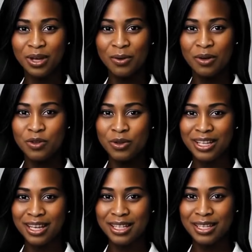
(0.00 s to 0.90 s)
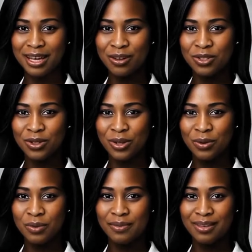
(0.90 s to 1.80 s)
You see our native pot is
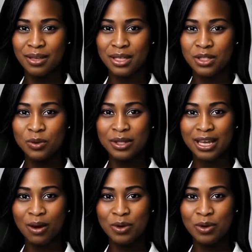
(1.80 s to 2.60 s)
doing toko toko